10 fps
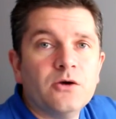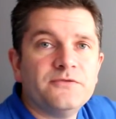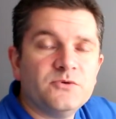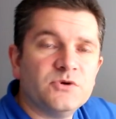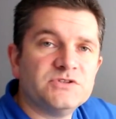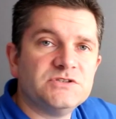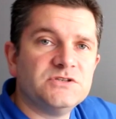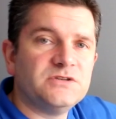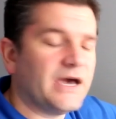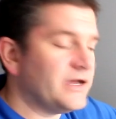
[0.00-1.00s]
If you want to
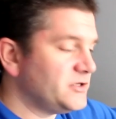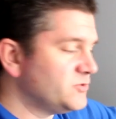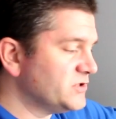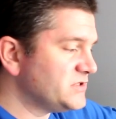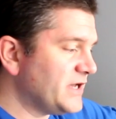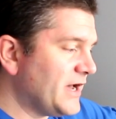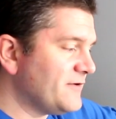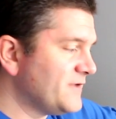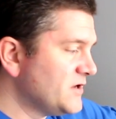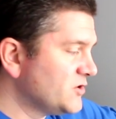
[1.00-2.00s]
do that and you want to
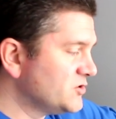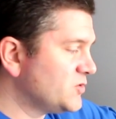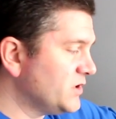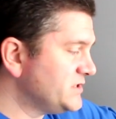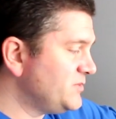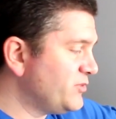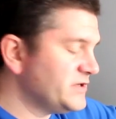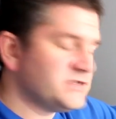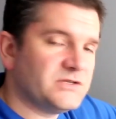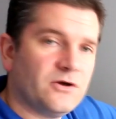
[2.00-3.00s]
have good quality
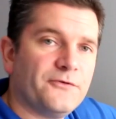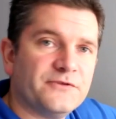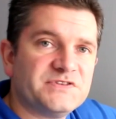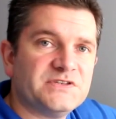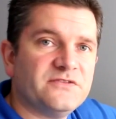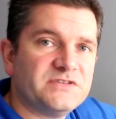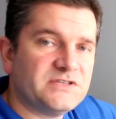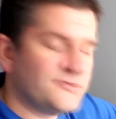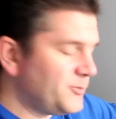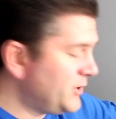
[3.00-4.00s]
prints and offer
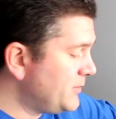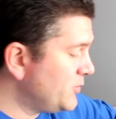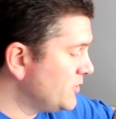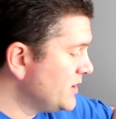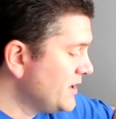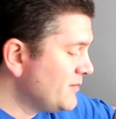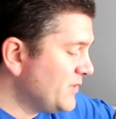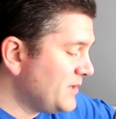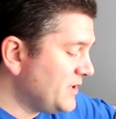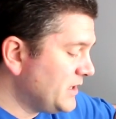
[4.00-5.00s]
services for people,
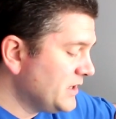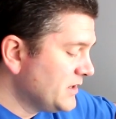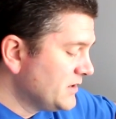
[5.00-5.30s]
maybe